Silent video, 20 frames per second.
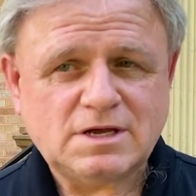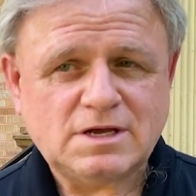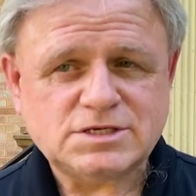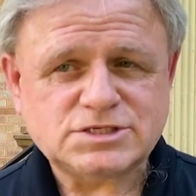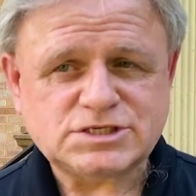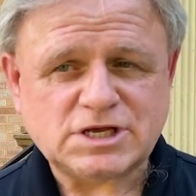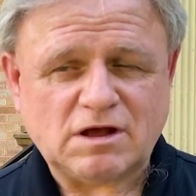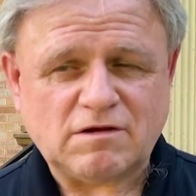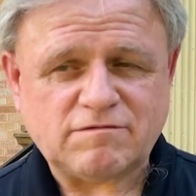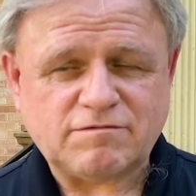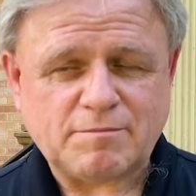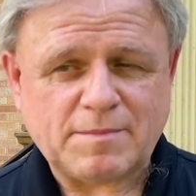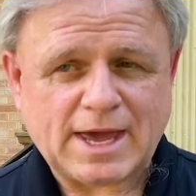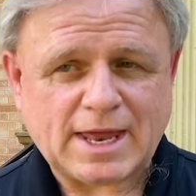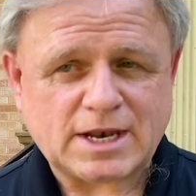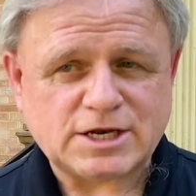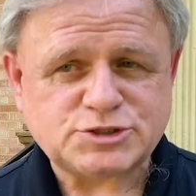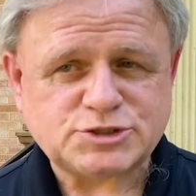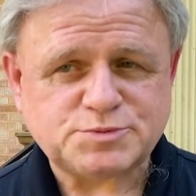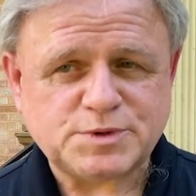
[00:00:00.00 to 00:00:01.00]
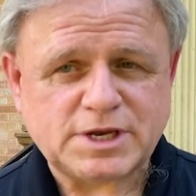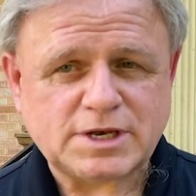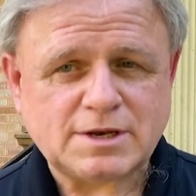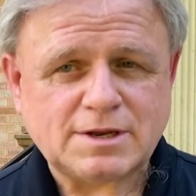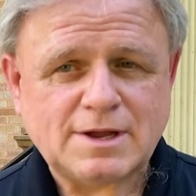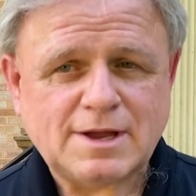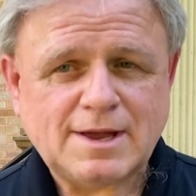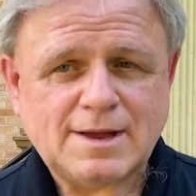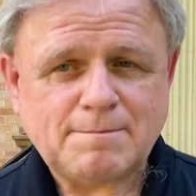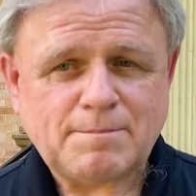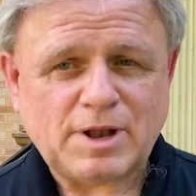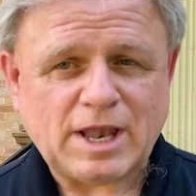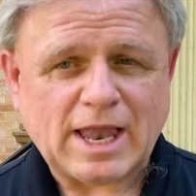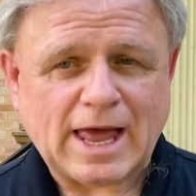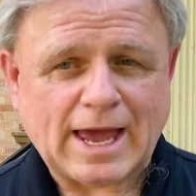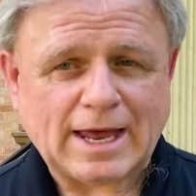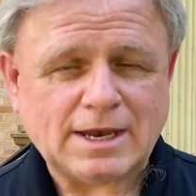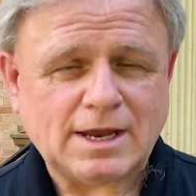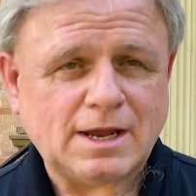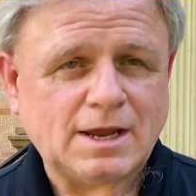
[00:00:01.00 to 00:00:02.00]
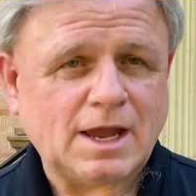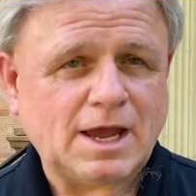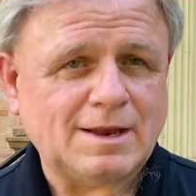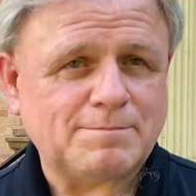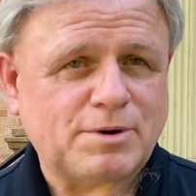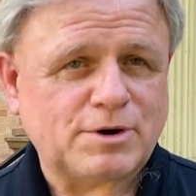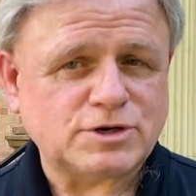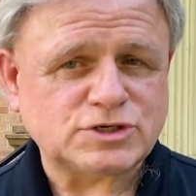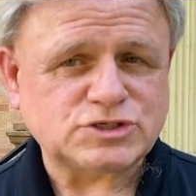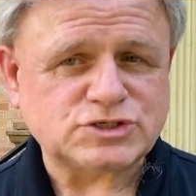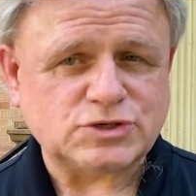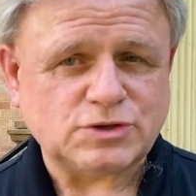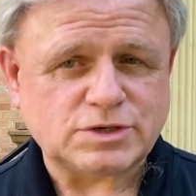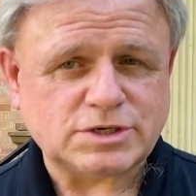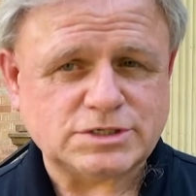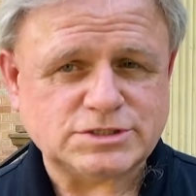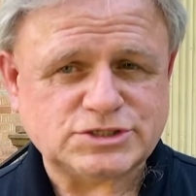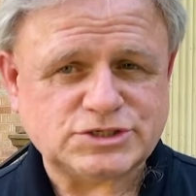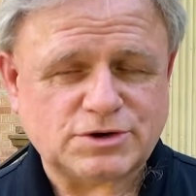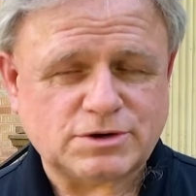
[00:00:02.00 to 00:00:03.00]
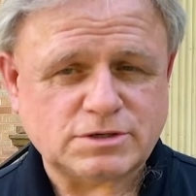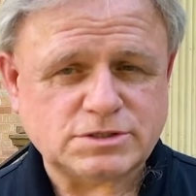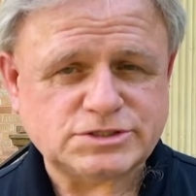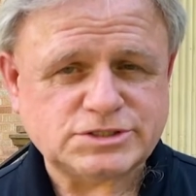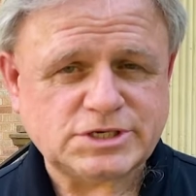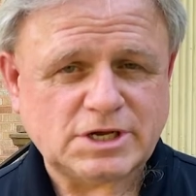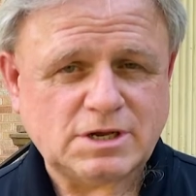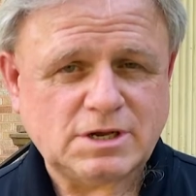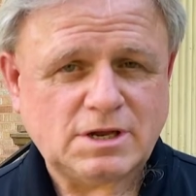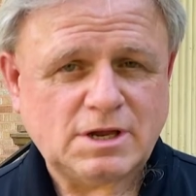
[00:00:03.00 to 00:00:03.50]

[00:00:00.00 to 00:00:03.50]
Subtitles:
self-management, planning, and personal concerns.